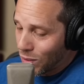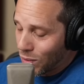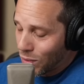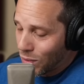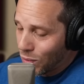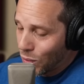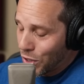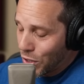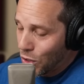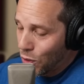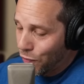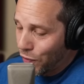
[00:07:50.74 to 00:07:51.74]
real clean,
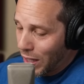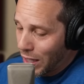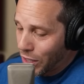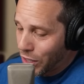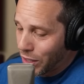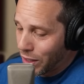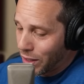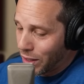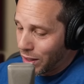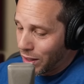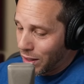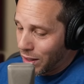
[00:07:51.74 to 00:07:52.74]
with a new finish.
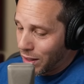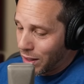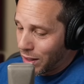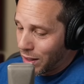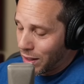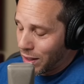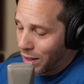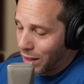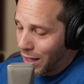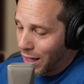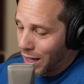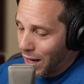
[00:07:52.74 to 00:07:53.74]
Yeah, real clean.
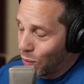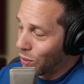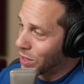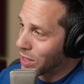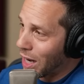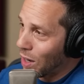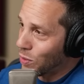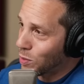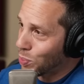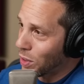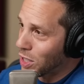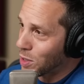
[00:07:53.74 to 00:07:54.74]
And I was I
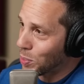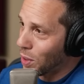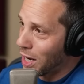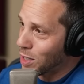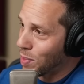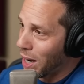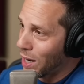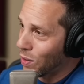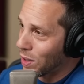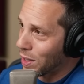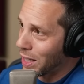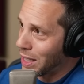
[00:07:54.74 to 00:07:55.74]
was pretty surprised by
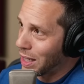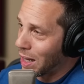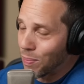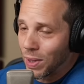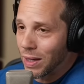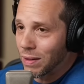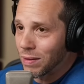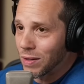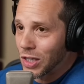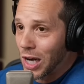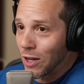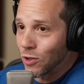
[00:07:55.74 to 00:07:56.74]
how clean they beat
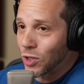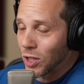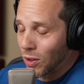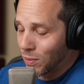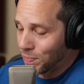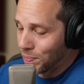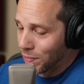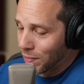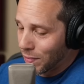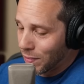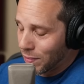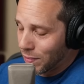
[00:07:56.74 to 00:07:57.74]
Jey Uso.
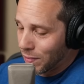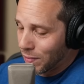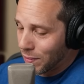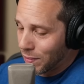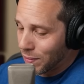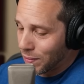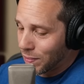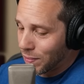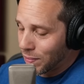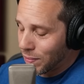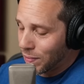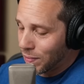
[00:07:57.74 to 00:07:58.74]
I was very
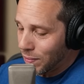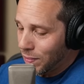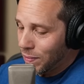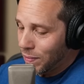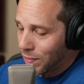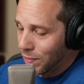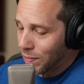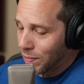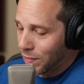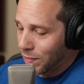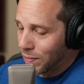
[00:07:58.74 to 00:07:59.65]
surprised. I mean, I I